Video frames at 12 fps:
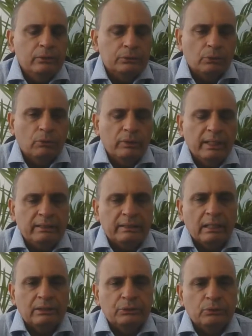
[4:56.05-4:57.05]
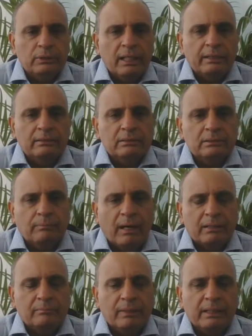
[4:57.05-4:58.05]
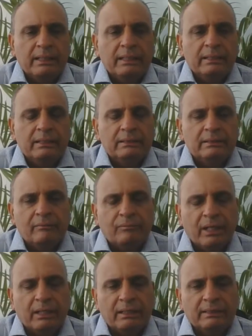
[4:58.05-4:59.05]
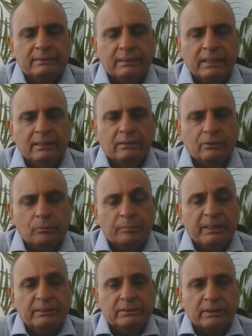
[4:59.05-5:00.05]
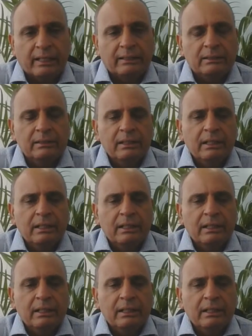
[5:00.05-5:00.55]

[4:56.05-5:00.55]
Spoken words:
So it tells you that the smart money definitely is seeing the rupee strength,